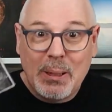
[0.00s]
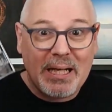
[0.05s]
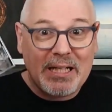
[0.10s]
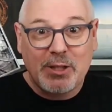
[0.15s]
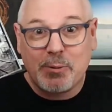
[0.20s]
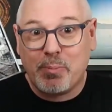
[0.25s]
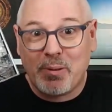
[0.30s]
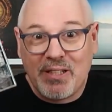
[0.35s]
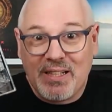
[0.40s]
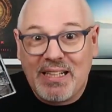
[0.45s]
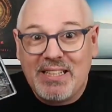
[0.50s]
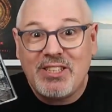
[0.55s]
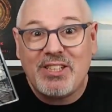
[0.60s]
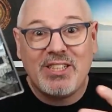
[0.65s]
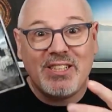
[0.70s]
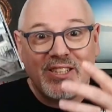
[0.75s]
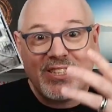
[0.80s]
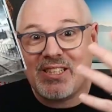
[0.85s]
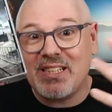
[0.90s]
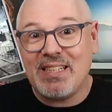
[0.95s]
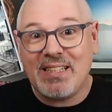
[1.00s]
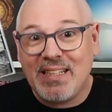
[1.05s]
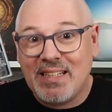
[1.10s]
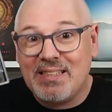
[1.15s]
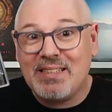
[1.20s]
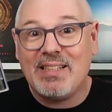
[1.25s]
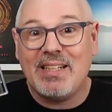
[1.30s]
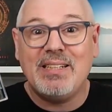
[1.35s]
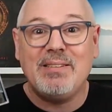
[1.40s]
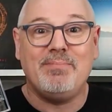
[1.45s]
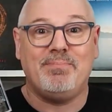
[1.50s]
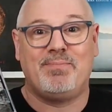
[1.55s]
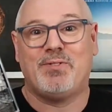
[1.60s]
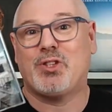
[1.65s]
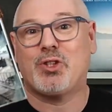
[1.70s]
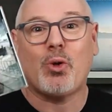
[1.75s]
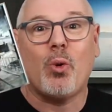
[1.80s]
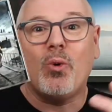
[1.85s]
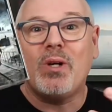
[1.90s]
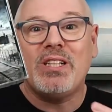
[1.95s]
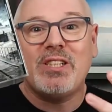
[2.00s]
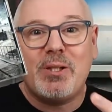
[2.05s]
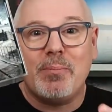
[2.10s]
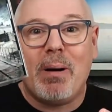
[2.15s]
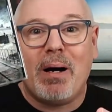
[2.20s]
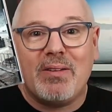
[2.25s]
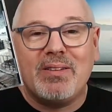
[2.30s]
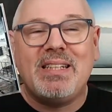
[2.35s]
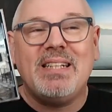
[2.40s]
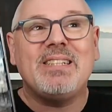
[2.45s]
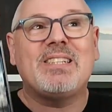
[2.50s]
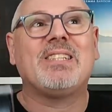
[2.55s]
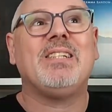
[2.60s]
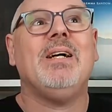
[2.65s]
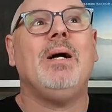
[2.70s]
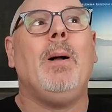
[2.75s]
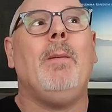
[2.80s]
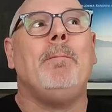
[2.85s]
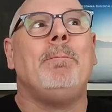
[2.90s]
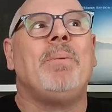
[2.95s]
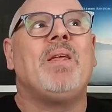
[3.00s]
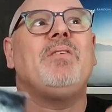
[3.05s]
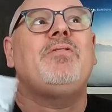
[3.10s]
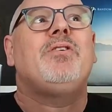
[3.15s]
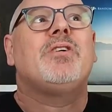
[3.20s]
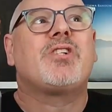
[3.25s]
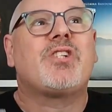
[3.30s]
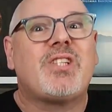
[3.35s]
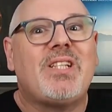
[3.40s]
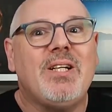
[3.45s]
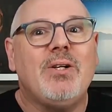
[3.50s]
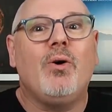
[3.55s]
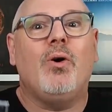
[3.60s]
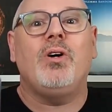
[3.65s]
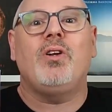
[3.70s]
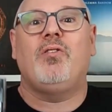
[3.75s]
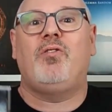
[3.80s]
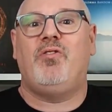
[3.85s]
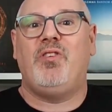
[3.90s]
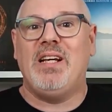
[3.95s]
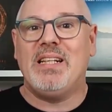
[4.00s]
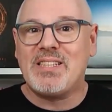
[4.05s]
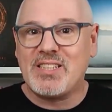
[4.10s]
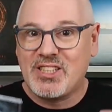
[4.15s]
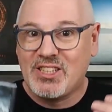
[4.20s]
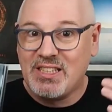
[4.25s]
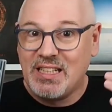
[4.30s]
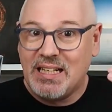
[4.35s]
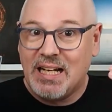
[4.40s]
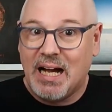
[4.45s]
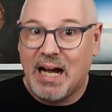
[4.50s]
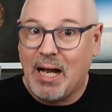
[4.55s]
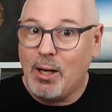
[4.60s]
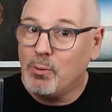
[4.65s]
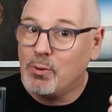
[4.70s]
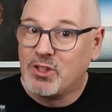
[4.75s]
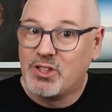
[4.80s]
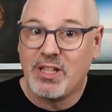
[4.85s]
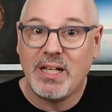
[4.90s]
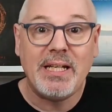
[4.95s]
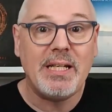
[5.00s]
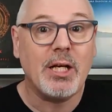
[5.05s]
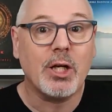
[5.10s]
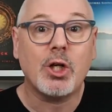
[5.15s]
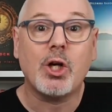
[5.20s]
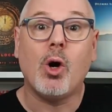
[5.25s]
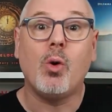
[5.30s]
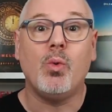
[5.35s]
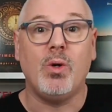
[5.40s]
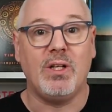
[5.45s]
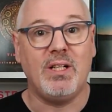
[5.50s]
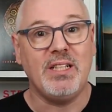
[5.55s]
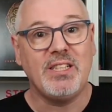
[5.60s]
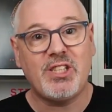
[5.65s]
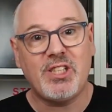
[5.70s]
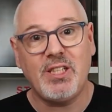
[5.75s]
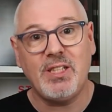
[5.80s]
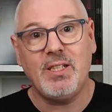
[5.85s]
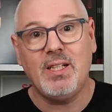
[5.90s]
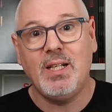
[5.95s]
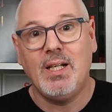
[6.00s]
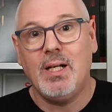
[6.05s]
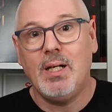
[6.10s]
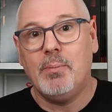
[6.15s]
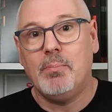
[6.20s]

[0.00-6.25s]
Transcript: explanations and stories about this, if you're still on the fence, I would say go and listen.